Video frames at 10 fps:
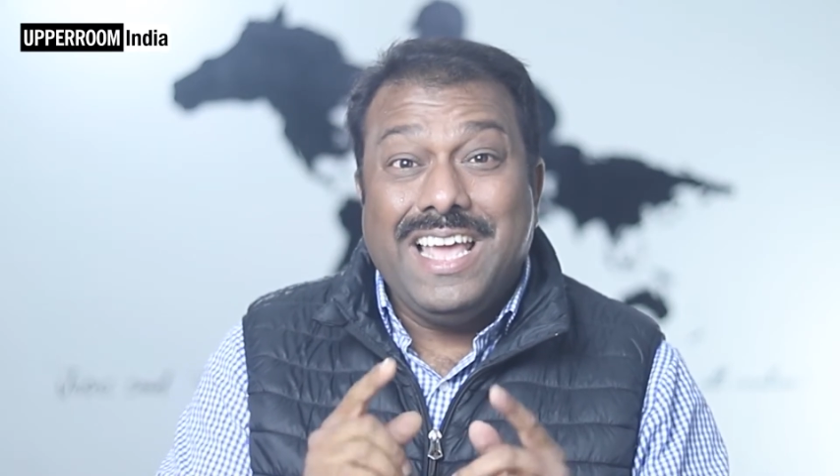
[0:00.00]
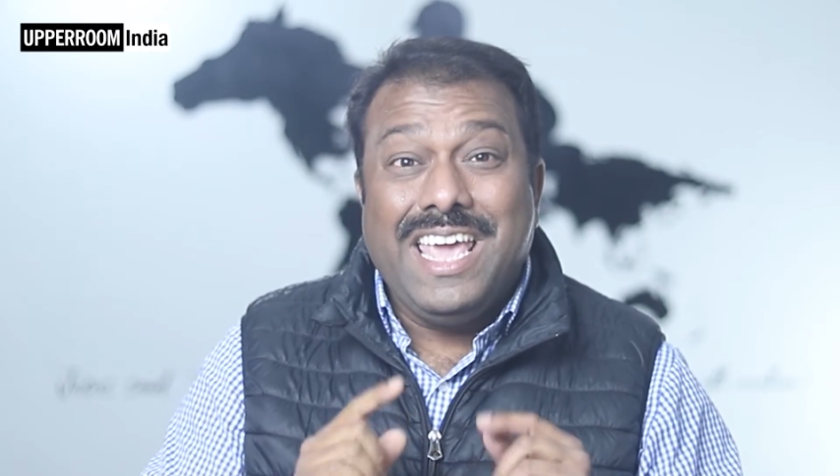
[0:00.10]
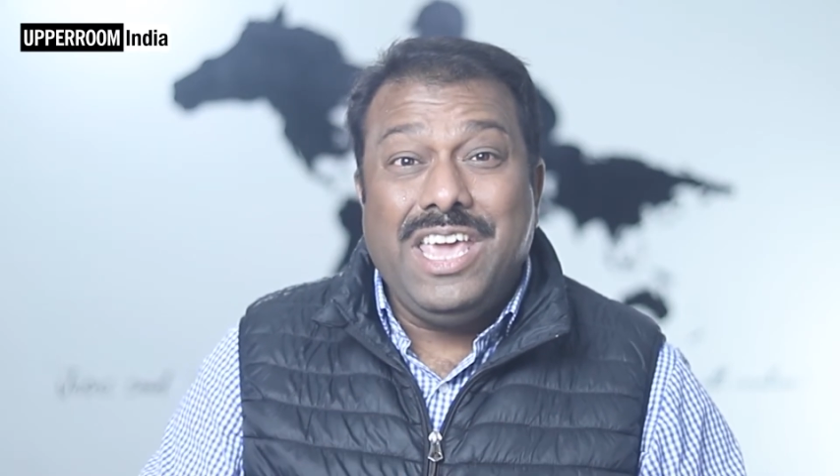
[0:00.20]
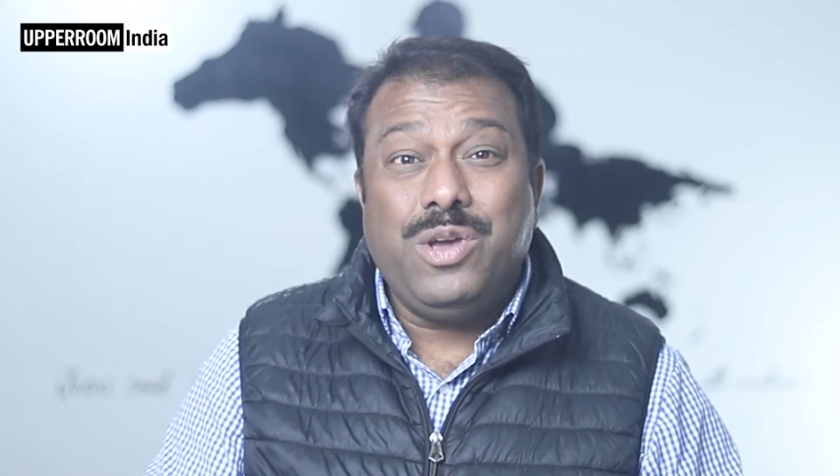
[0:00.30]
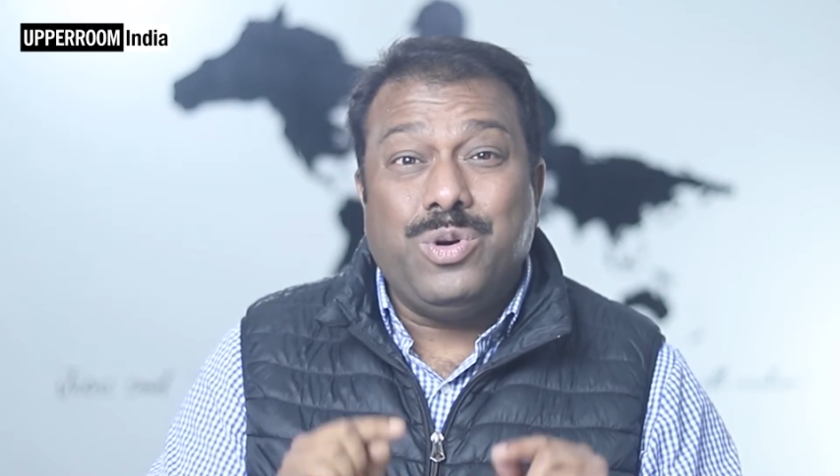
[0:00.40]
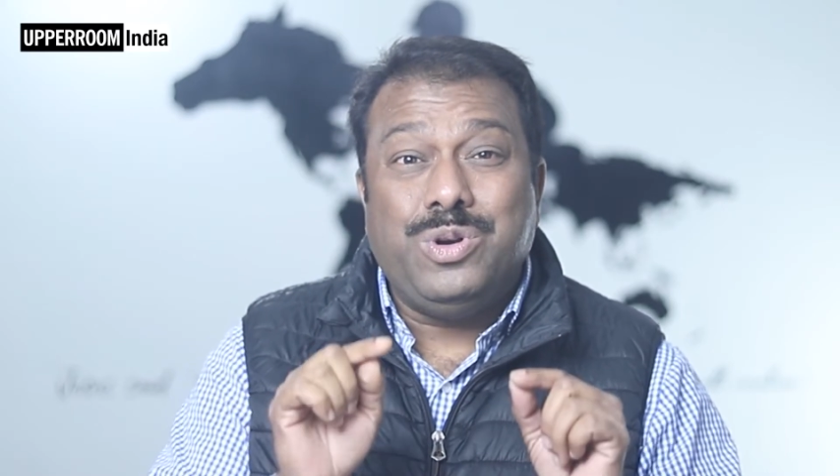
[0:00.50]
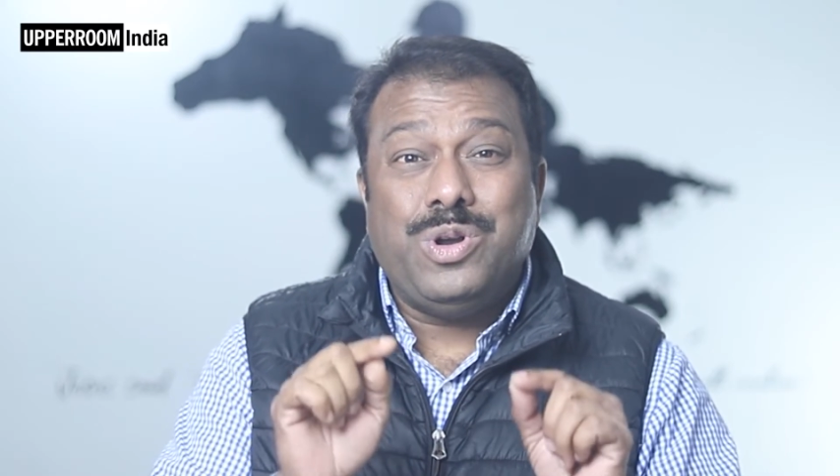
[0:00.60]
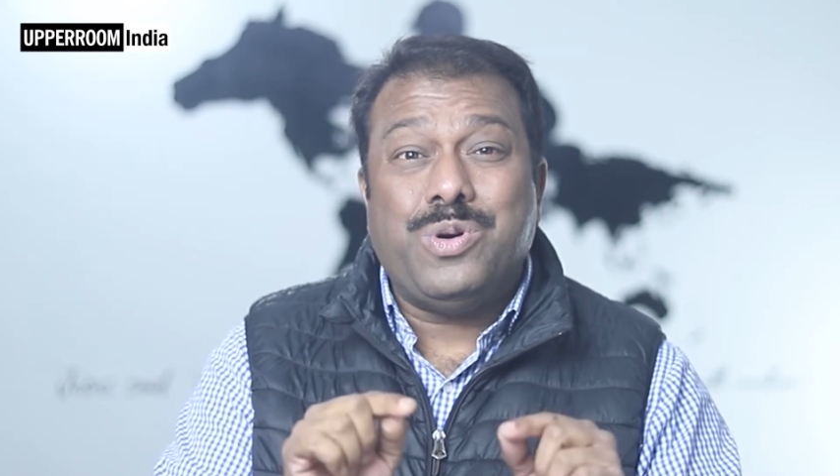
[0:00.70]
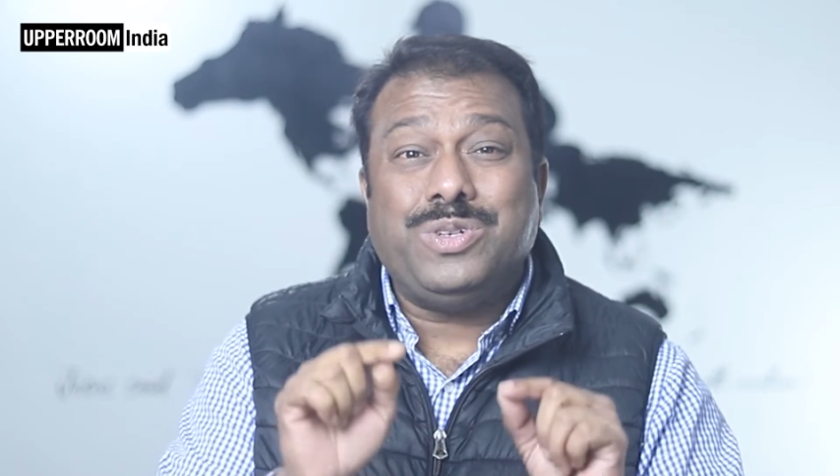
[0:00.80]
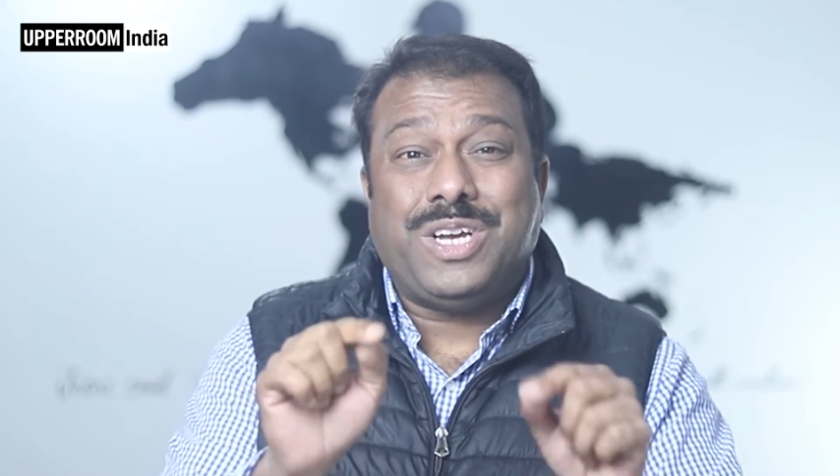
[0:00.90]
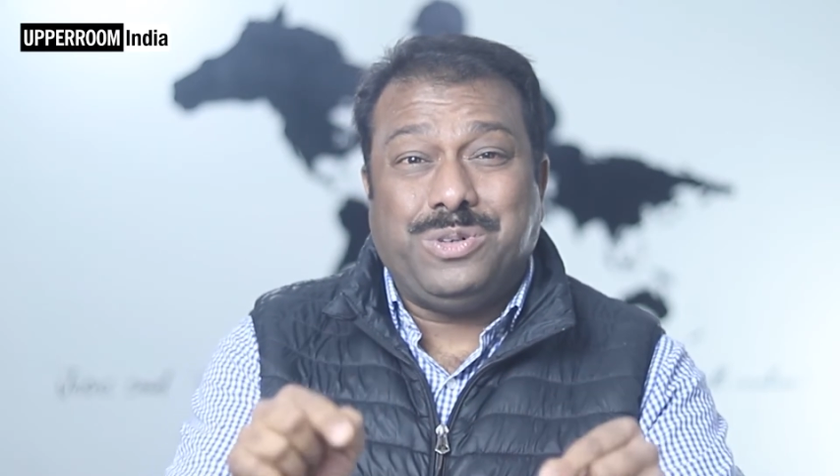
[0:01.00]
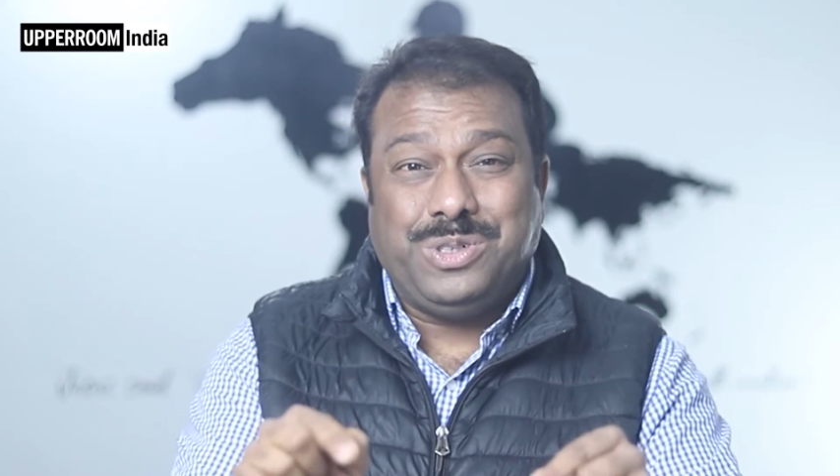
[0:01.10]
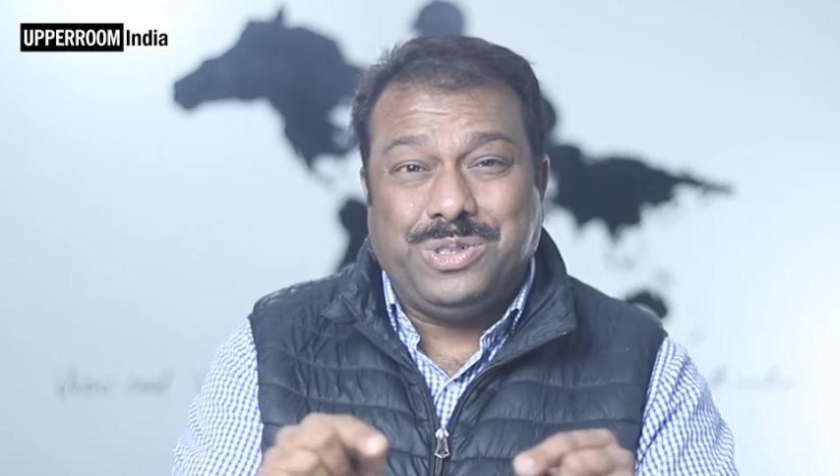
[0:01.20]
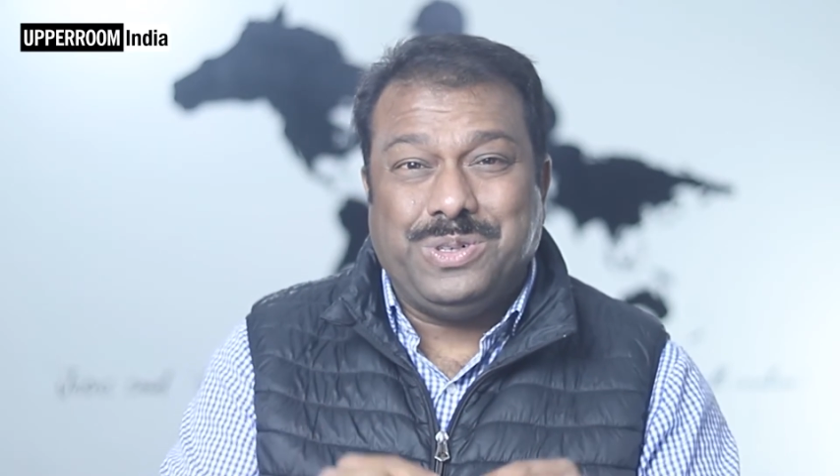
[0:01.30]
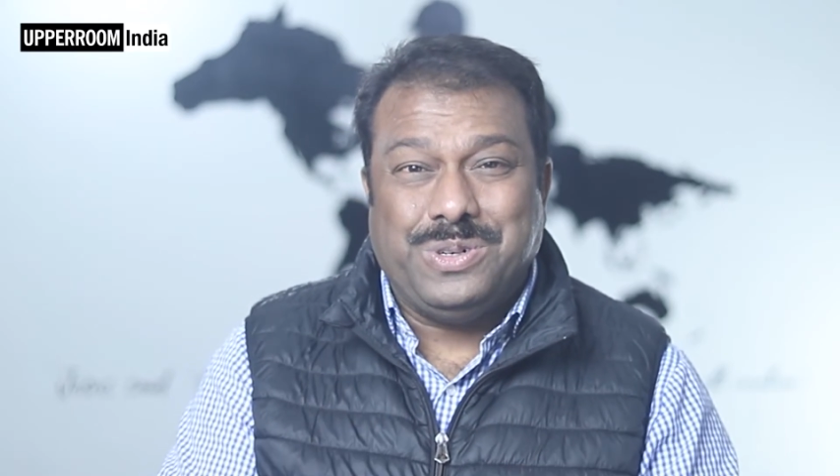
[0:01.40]
he who knows how
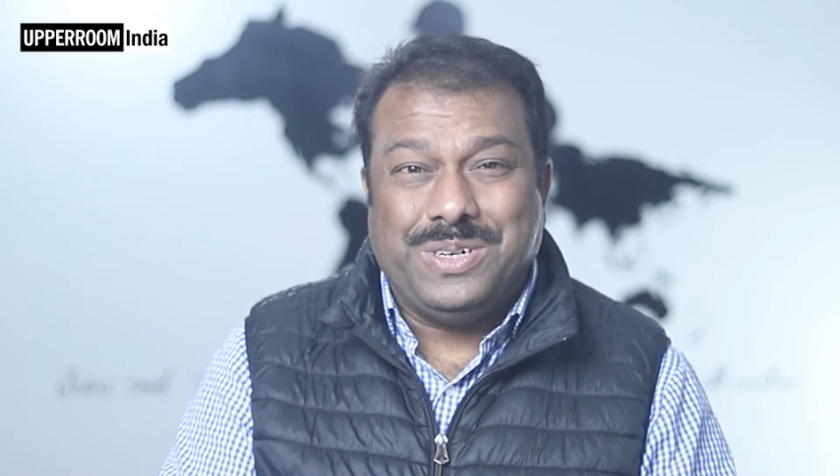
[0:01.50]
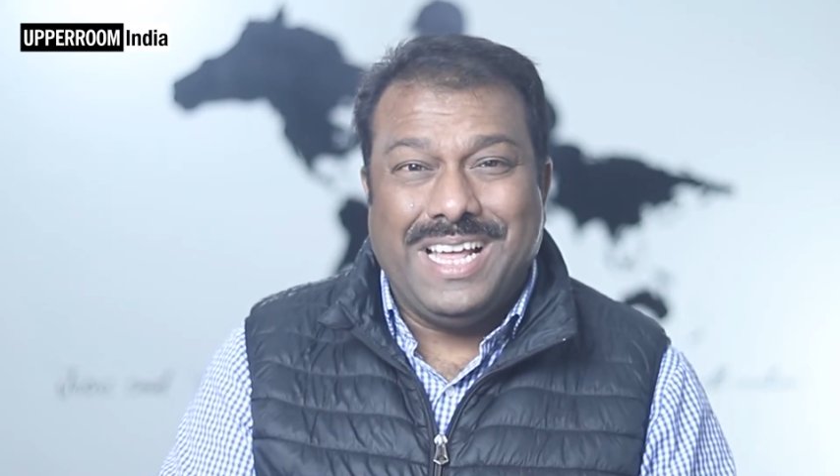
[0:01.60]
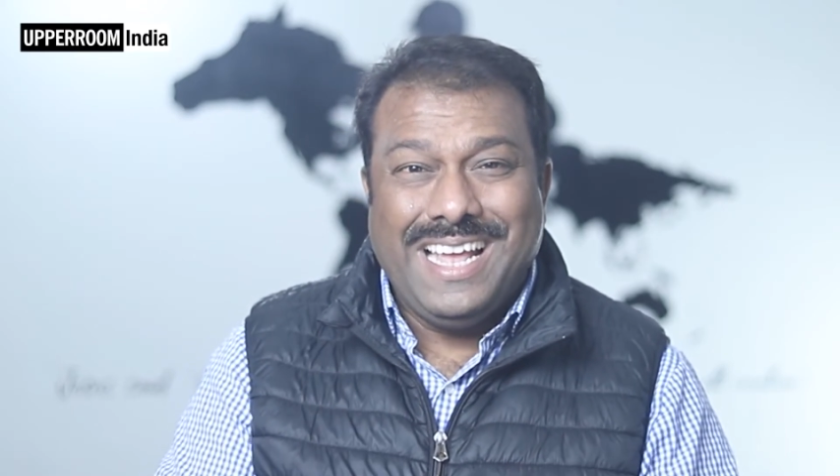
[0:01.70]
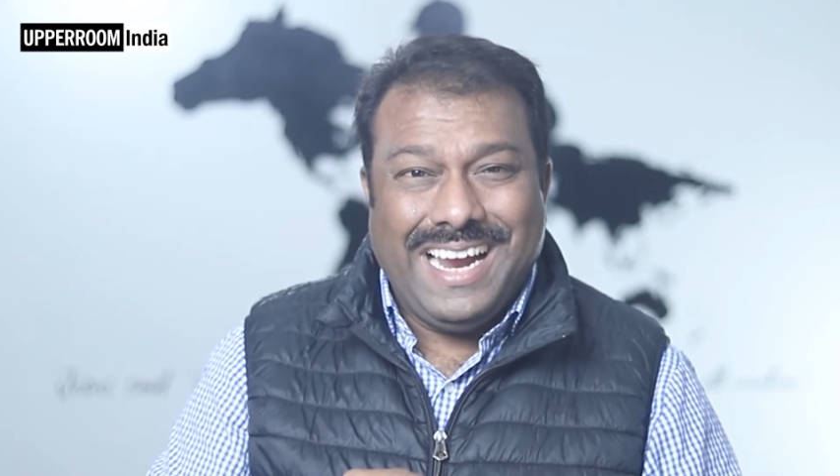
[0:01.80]
to do good